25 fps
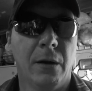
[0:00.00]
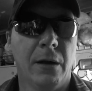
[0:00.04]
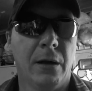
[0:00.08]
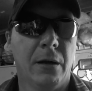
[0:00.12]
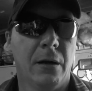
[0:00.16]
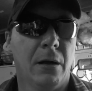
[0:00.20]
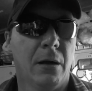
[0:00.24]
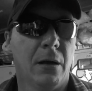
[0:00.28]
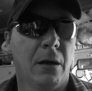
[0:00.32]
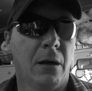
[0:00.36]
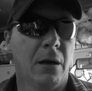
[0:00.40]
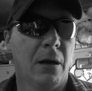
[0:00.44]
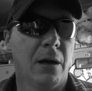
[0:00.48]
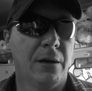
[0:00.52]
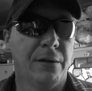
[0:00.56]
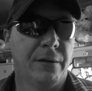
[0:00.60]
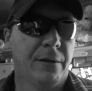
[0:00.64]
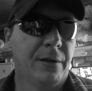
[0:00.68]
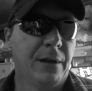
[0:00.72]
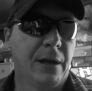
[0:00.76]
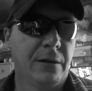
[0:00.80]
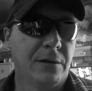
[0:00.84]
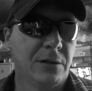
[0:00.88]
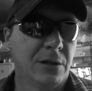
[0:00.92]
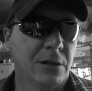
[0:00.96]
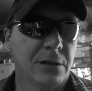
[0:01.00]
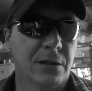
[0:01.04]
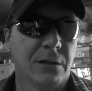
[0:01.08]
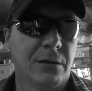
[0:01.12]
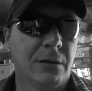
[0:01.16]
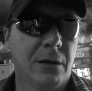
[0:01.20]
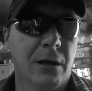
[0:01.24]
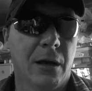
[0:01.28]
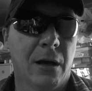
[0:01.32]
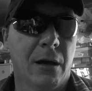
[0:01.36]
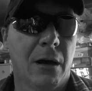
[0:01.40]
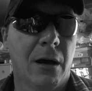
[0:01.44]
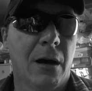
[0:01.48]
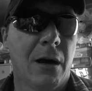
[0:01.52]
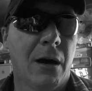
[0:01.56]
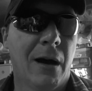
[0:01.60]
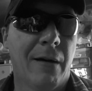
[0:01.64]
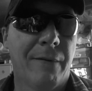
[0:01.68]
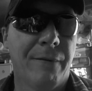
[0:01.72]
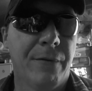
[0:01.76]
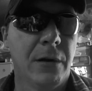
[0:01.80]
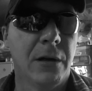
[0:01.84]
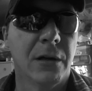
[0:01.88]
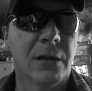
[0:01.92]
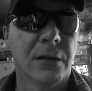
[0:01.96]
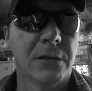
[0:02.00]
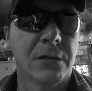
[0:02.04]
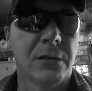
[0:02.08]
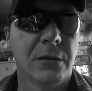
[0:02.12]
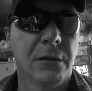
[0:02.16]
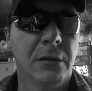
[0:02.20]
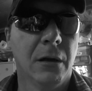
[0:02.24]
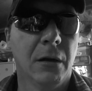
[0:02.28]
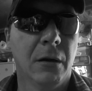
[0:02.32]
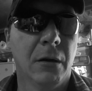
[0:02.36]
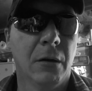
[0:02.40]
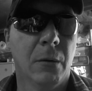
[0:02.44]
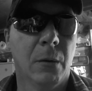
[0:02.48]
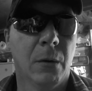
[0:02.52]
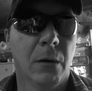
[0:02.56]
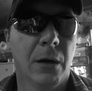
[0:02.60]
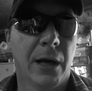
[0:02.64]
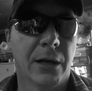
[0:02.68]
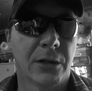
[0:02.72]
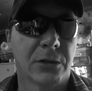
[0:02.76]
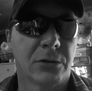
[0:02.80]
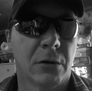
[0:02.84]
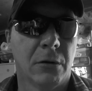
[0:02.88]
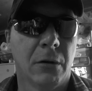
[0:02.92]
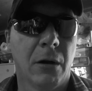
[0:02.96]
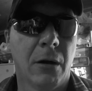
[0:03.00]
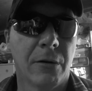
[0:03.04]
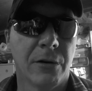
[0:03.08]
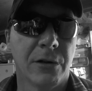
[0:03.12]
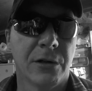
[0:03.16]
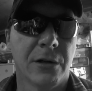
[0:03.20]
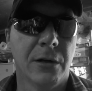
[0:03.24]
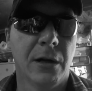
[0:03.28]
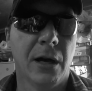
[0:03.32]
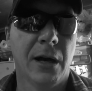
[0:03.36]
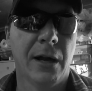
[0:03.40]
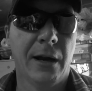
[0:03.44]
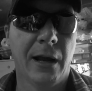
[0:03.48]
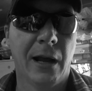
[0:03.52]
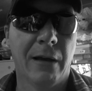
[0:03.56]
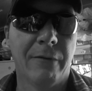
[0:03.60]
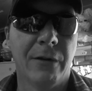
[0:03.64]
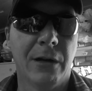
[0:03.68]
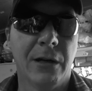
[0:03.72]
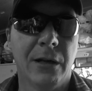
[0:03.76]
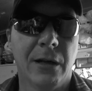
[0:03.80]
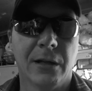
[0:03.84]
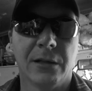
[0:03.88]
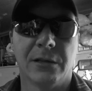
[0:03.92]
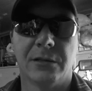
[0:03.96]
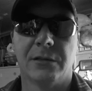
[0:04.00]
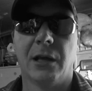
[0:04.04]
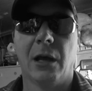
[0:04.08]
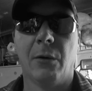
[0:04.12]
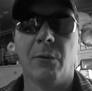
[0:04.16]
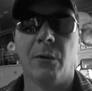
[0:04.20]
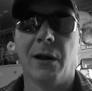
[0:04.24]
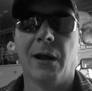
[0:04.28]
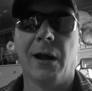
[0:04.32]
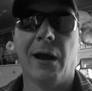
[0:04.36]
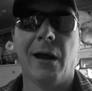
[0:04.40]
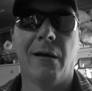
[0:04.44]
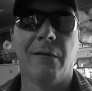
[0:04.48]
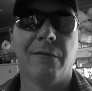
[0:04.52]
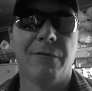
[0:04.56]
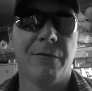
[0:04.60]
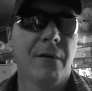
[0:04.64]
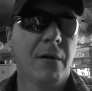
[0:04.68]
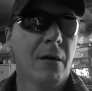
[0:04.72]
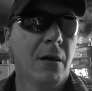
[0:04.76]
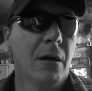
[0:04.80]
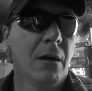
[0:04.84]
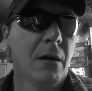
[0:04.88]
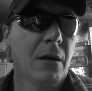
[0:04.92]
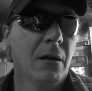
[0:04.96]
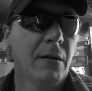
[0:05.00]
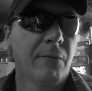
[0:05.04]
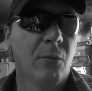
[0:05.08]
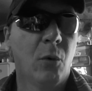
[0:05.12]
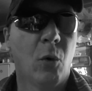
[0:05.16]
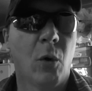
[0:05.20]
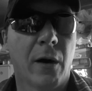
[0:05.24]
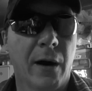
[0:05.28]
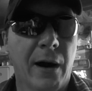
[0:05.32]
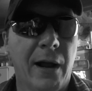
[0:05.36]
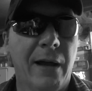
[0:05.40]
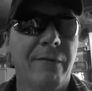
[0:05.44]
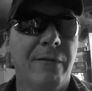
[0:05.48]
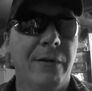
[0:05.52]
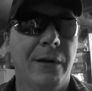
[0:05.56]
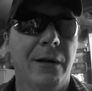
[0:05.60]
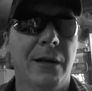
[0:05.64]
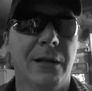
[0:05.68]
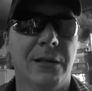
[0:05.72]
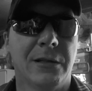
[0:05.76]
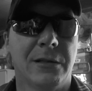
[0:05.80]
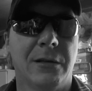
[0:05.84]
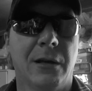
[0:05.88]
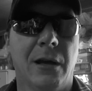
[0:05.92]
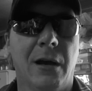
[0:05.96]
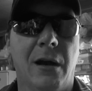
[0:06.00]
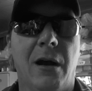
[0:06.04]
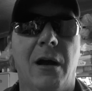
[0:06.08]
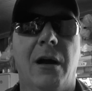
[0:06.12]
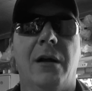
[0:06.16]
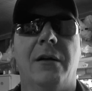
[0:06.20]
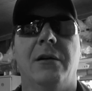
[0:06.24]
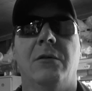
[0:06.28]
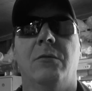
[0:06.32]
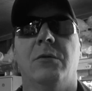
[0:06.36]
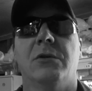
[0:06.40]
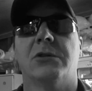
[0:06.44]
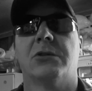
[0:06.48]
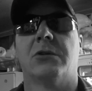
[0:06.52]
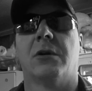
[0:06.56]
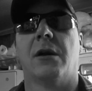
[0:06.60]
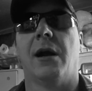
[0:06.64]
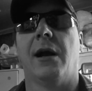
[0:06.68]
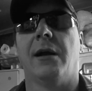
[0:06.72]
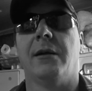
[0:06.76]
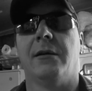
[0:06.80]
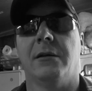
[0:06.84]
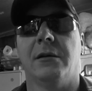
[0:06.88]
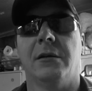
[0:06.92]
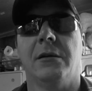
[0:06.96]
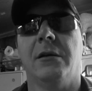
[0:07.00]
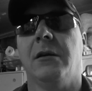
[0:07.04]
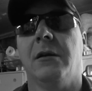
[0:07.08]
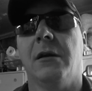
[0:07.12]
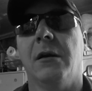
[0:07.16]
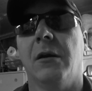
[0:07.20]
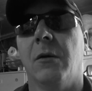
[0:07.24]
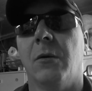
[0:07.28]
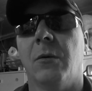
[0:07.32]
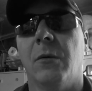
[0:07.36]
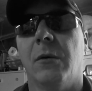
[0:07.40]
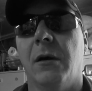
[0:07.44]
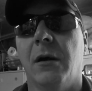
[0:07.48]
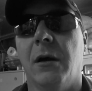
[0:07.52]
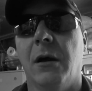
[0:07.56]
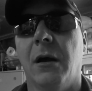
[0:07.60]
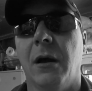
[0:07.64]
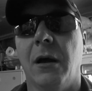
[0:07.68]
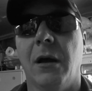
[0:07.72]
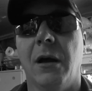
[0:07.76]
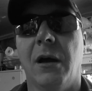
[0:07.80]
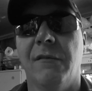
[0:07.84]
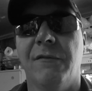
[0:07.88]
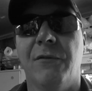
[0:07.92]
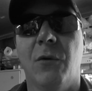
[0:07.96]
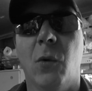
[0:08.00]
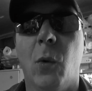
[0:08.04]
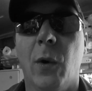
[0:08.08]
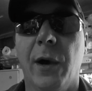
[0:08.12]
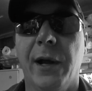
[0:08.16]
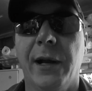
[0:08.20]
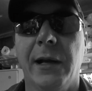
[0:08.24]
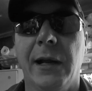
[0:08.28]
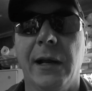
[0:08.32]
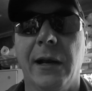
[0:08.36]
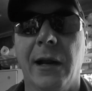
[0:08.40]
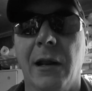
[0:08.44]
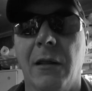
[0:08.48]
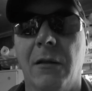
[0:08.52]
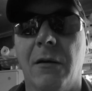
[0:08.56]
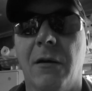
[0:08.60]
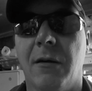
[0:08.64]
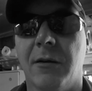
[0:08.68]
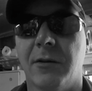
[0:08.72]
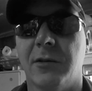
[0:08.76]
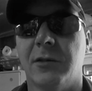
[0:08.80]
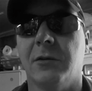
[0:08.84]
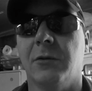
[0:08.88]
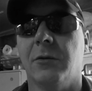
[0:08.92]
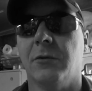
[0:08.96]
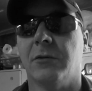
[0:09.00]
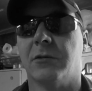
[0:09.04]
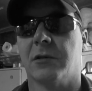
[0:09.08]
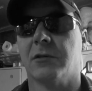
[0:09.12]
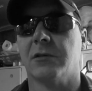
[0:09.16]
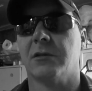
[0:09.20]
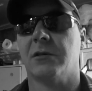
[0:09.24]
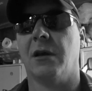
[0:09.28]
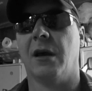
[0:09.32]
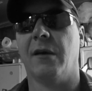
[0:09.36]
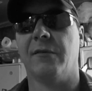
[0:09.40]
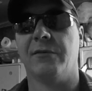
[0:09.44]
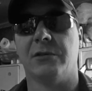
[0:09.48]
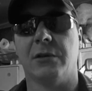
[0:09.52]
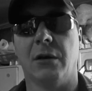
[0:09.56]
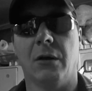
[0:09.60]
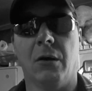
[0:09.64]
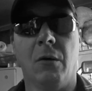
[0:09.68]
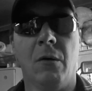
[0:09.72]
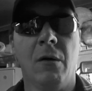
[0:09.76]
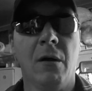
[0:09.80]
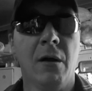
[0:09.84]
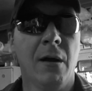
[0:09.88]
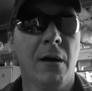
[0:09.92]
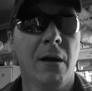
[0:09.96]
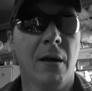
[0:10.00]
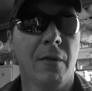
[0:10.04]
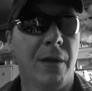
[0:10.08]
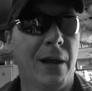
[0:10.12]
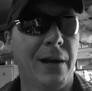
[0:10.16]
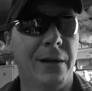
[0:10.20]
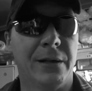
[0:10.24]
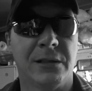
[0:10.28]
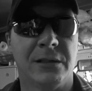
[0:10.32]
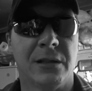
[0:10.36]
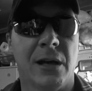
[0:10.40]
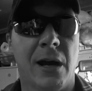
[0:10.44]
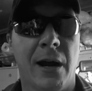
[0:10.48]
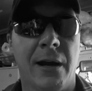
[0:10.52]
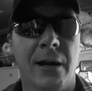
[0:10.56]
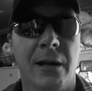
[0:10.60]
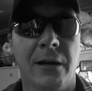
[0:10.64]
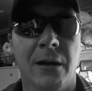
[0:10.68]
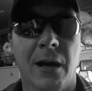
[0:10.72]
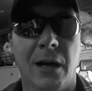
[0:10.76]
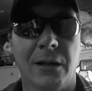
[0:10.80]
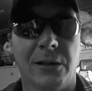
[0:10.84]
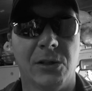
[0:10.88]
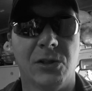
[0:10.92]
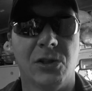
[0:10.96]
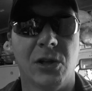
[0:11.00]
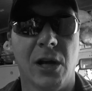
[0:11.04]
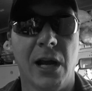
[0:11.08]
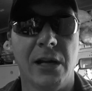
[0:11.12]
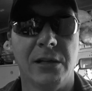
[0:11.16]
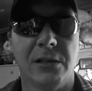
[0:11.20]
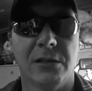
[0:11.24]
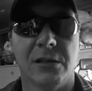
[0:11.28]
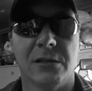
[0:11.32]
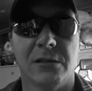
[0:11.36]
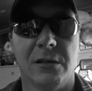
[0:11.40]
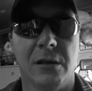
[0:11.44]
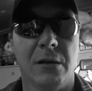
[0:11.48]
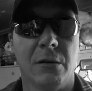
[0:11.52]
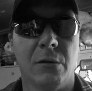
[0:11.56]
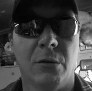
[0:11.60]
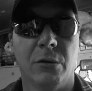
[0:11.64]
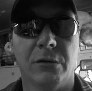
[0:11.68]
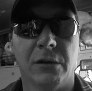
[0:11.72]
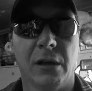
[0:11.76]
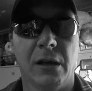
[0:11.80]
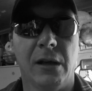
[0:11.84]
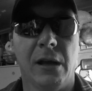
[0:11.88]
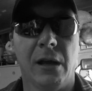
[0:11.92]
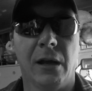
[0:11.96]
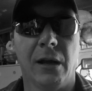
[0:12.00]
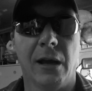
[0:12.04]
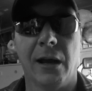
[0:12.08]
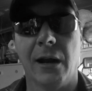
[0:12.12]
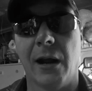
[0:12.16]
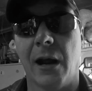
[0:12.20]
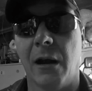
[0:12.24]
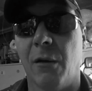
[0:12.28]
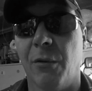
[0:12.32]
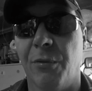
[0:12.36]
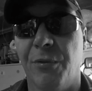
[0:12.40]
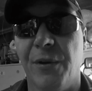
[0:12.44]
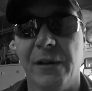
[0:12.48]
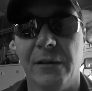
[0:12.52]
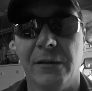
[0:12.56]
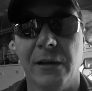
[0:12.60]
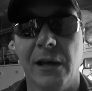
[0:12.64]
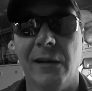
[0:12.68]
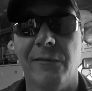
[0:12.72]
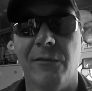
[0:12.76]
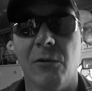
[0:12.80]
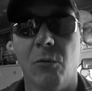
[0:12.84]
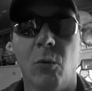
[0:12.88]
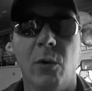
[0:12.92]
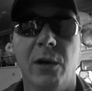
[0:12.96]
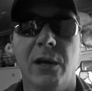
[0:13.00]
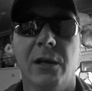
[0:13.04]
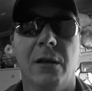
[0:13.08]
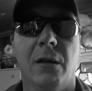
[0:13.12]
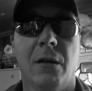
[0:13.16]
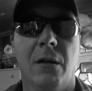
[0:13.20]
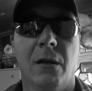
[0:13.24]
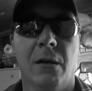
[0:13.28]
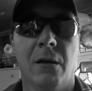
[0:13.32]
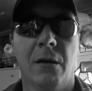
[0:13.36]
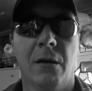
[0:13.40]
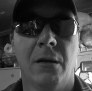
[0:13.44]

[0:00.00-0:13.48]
And other than just the obvious, you know, extra large nut evidence, they would have more evidence that Honda was trying to, you know, avoid any lawsuits and stuff. So they decided not to change a single thing, and I don't think they ever will.